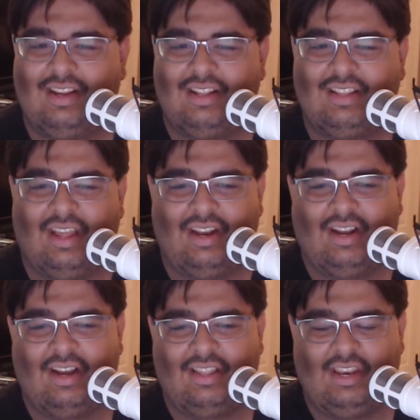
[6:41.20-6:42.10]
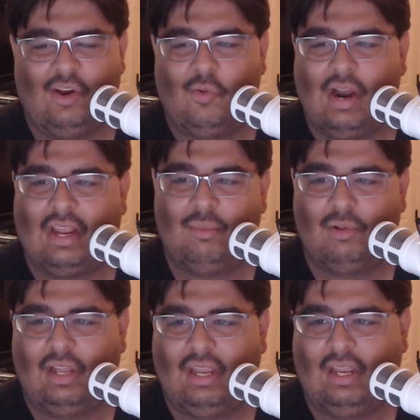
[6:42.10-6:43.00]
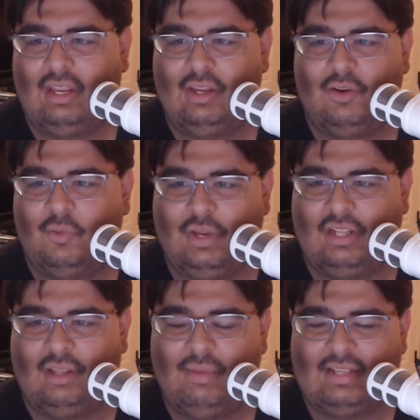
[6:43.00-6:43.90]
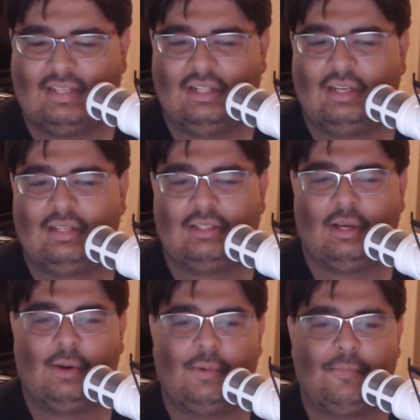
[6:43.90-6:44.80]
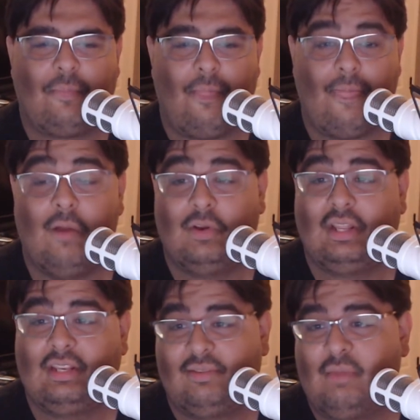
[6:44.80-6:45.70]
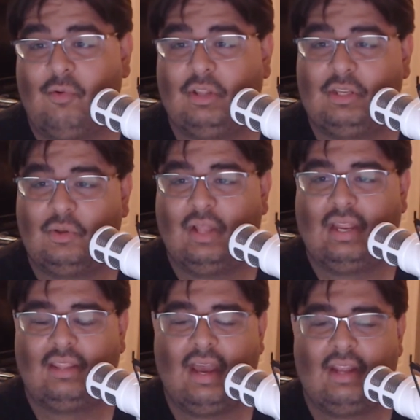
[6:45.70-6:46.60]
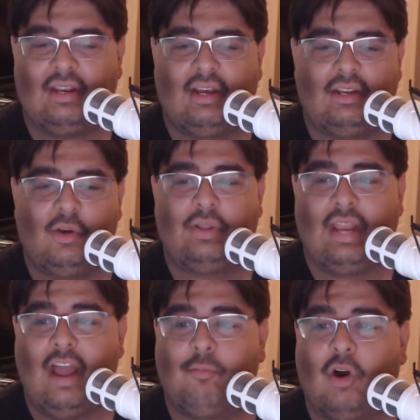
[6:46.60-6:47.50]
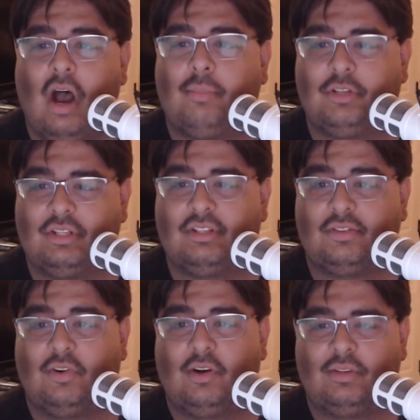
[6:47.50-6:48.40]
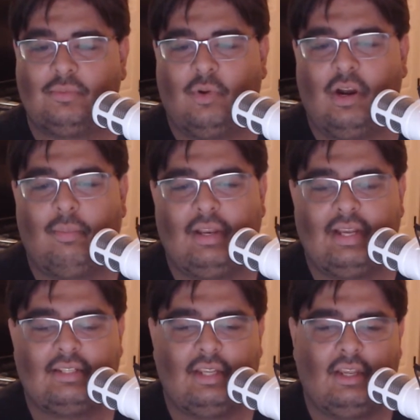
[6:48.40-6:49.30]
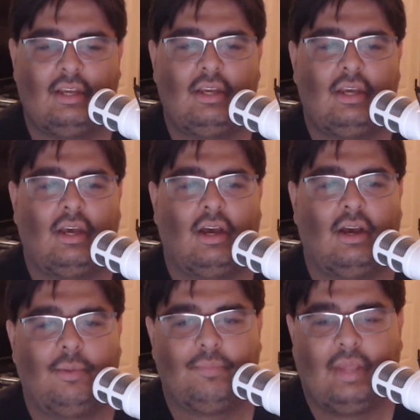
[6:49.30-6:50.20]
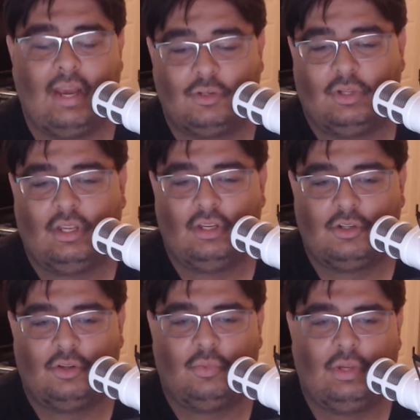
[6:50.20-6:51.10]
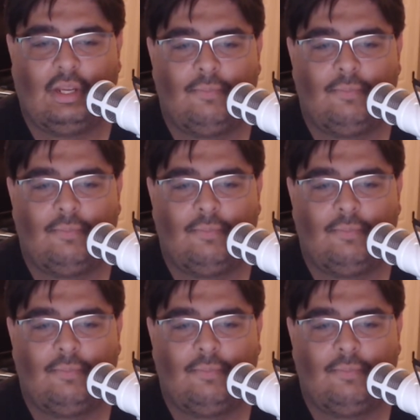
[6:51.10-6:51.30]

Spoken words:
that where I can play weekly, basically. So I really do like that, knowing that I have more options as far as wanting to play Destiny. Casually during the week.